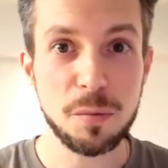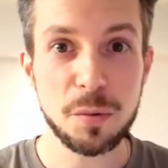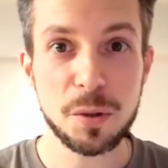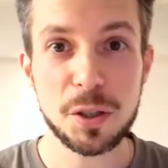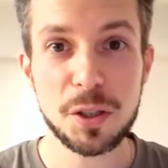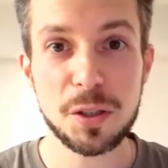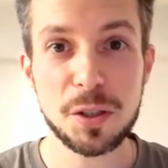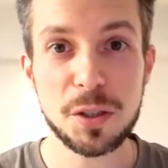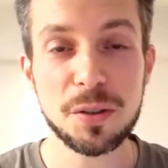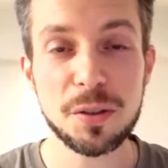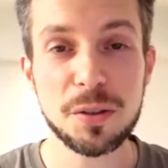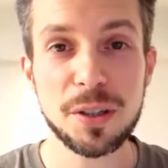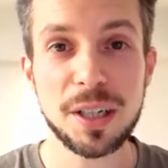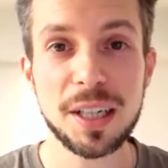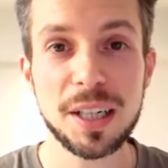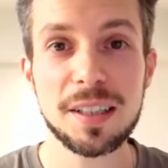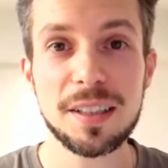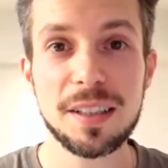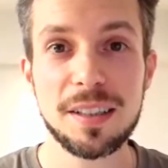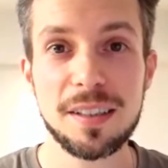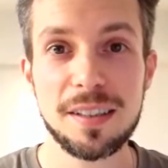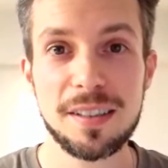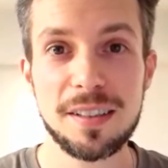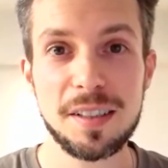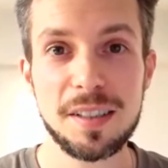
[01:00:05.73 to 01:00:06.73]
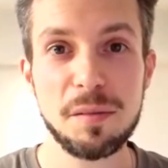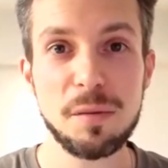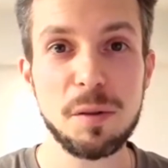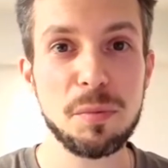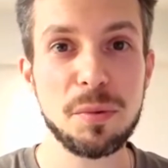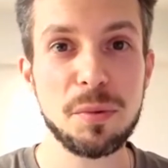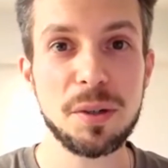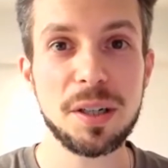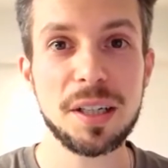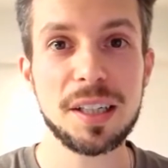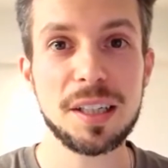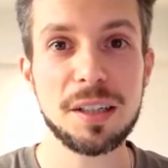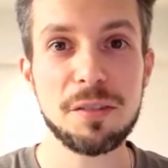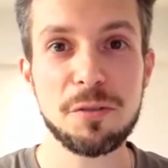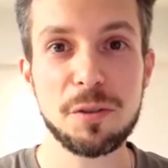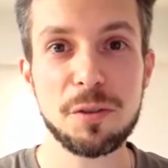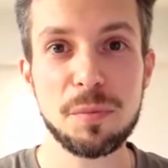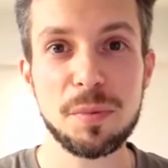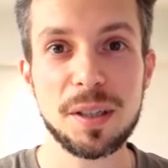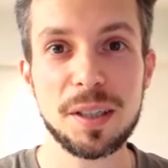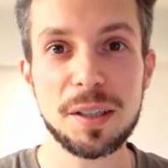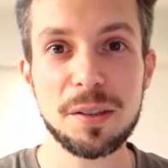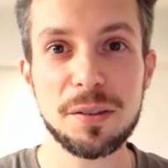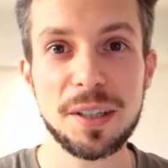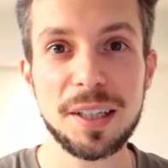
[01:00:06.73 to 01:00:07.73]
Wish you a great summer break,
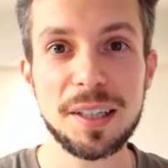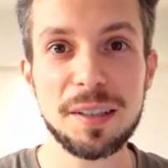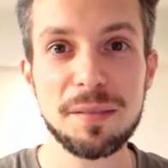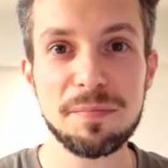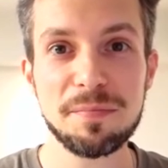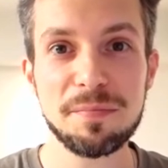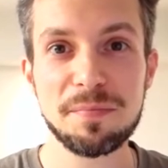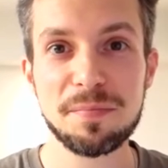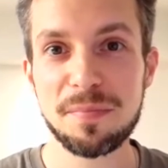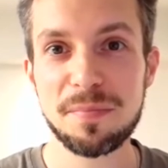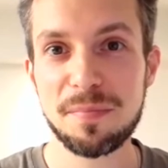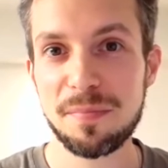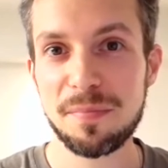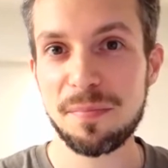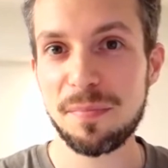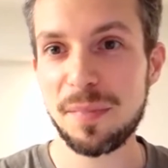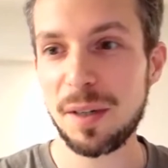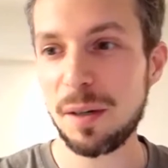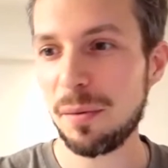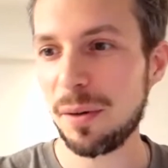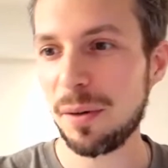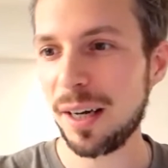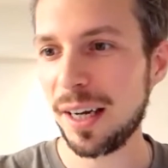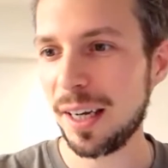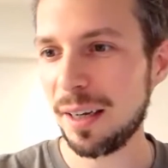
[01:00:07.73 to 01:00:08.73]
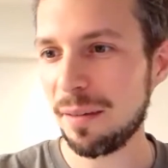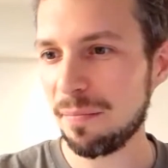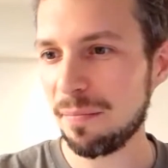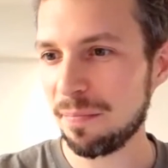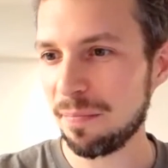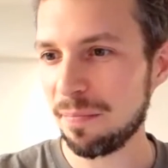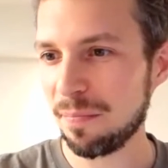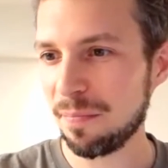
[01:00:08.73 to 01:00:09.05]
everybody, right? Bye-bye.